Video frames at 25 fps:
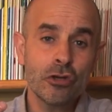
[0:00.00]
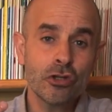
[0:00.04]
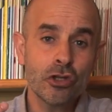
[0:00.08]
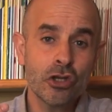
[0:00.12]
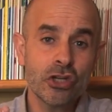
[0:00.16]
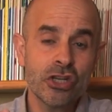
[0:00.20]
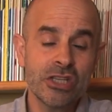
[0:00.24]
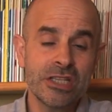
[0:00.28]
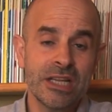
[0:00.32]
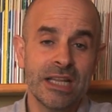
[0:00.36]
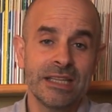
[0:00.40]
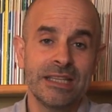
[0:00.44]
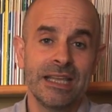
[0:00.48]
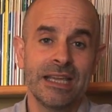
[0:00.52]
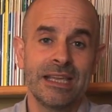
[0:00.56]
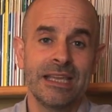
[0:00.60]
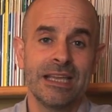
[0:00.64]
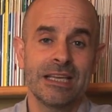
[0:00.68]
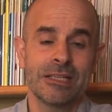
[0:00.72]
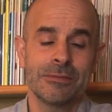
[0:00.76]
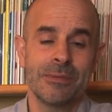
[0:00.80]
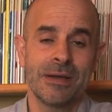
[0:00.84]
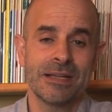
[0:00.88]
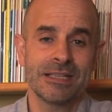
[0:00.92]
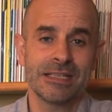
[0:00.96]
I'm going
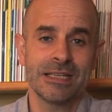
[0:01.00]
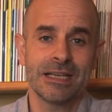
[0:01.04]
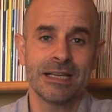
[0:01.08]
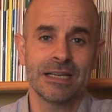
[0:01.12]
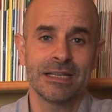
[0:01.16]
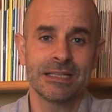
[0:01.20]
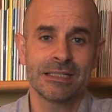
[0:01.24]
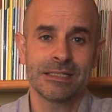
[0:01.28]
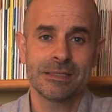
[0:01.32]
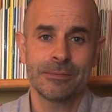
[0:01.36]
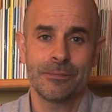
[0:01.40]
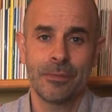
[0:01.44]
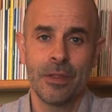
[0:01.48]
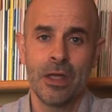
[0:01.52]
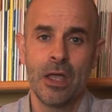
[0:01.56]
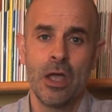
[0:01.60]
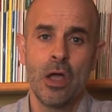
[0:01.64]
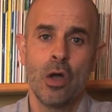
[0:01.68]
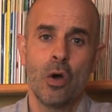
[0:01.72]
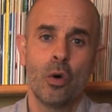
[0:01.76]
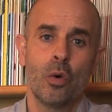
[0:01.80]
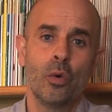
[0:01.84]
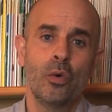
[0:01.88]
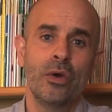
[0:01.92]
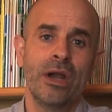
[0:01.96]
to suggest
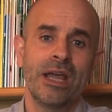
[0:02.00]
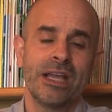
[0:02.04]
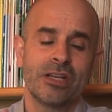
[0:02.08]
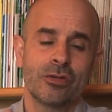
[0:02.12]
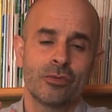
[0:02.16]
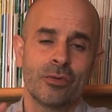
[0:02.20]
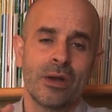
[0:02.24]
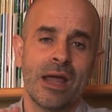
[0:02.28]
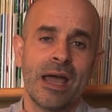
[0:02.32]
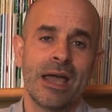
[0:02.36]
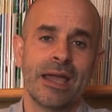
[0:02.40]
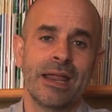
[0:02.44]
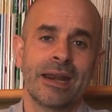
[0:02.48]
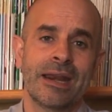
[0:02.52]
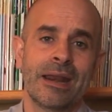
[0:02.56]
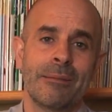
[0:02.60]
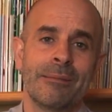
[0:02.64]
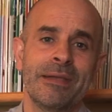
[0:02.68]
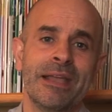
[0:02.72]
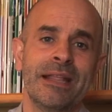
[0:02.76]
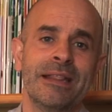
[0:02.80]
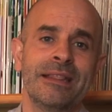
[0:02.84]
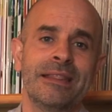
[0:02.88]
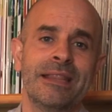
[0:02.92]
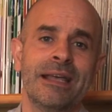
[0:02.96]
2 different
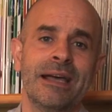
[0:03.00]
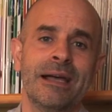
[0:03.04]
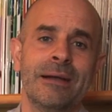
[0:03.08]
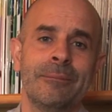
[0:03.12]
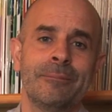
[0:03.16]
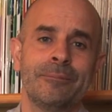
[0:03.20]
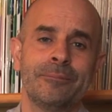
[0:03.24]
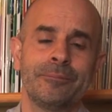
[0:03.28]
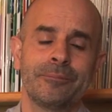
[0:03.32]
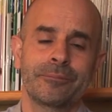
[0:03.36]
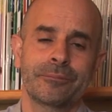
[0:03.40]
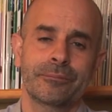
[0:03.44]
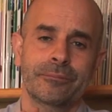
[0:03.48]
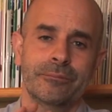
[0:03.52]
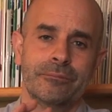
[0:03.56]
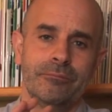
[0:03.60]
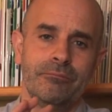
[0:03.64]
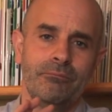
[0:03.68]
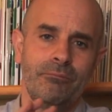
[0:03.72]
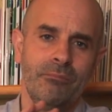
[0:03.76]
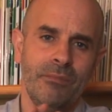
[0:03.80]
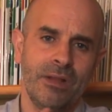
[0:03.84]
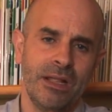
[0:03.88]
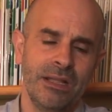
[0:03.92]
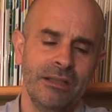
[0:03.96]
systems in order to
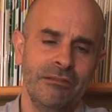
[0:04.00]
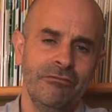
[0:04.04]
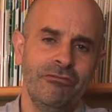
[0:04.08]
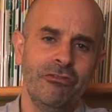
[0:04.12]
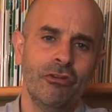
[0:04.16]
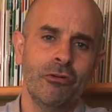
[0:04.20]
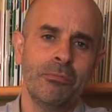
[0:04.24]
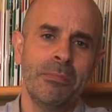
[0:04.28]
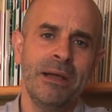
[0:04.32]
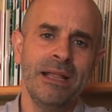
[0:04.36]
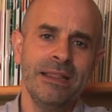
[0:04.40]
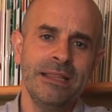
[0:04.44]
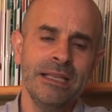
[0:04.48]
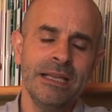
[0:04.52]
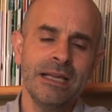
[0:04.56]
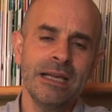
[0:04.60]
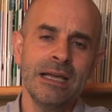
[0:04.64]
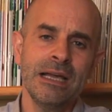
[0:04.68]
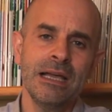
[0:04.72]
practice these words.